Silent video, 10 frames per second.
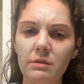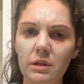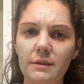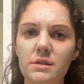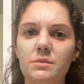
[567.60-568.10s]

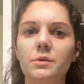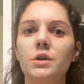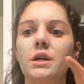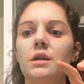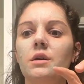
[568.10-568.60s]
love
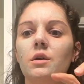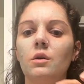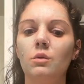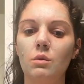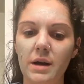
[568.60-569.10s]
story.
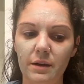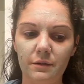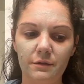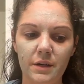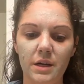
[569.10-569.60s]

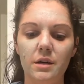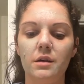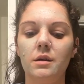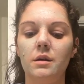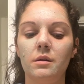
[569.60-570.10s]

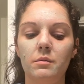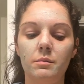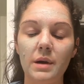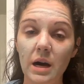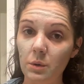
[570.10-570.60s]
Wildfire.
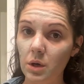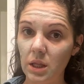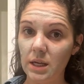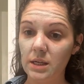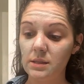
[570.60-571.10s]

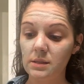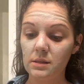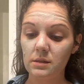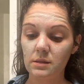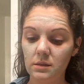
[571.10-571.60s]

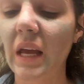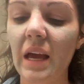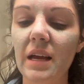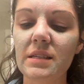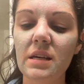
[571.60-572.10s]
Powerless.
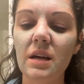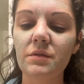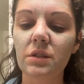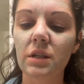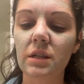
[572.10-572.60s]
I guess I
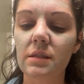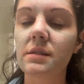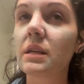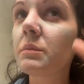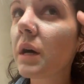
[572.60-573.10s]
have to look and
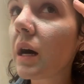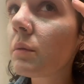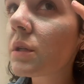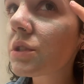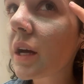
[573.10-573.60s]
see
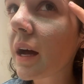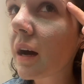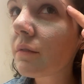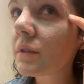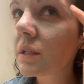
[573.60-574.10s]
how much I
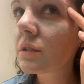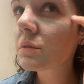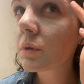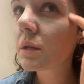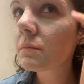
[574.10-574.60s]
have in
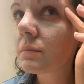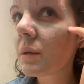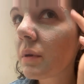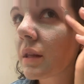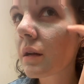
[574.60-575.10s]
each one.
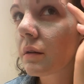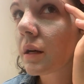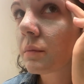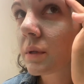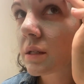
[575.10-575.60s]
Maybe that'll help me